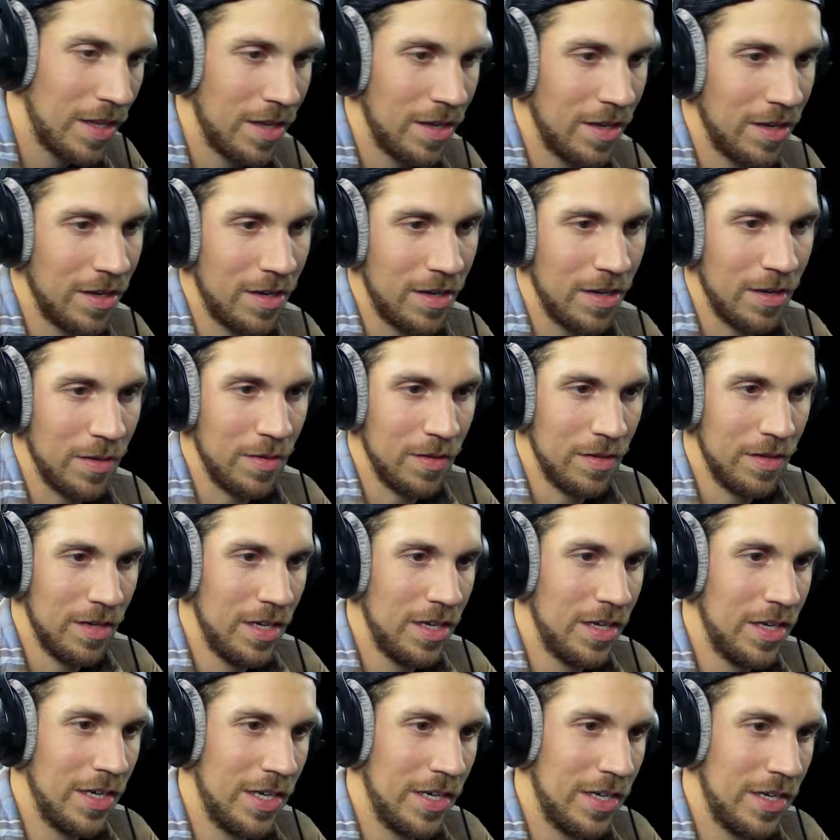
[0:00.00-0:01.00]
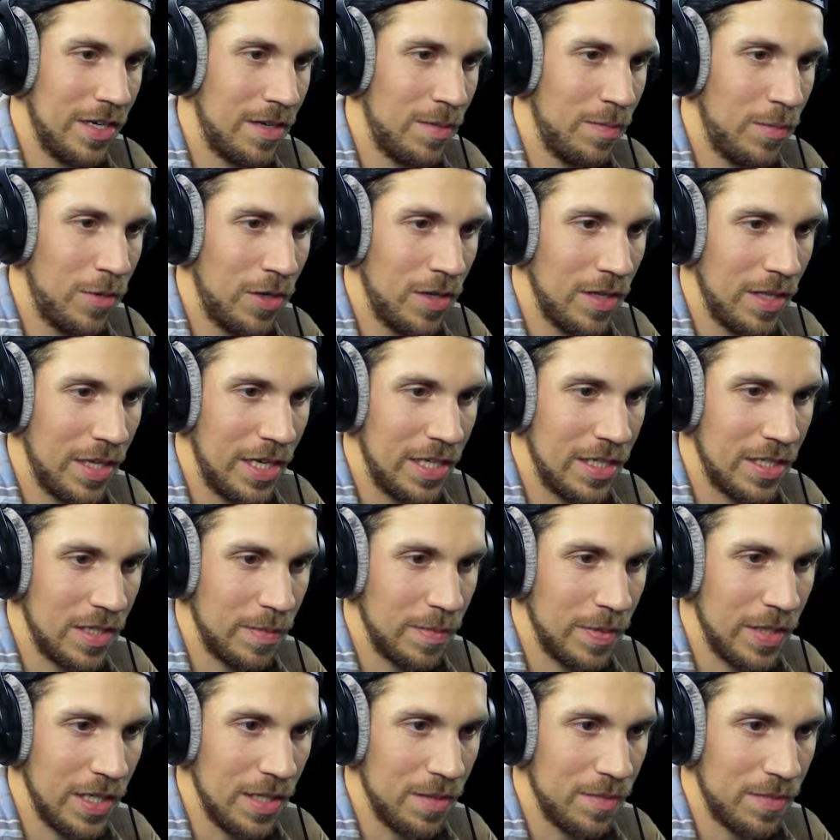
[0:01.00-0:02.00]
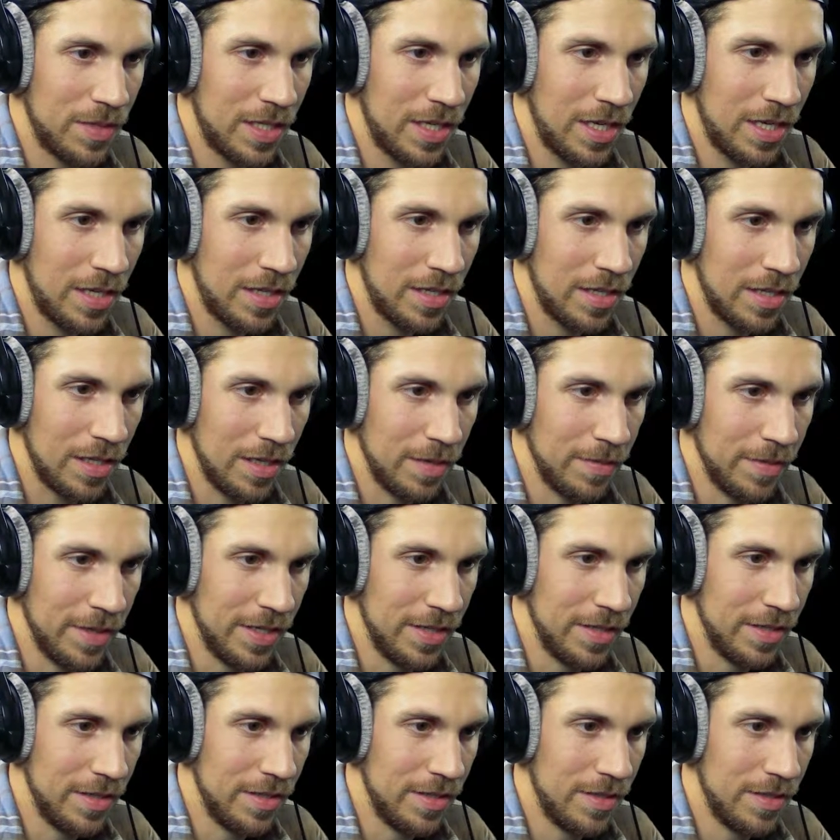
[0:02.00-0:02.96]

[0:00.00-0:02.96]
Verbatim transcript: Oh no, more laser beams. God damn it.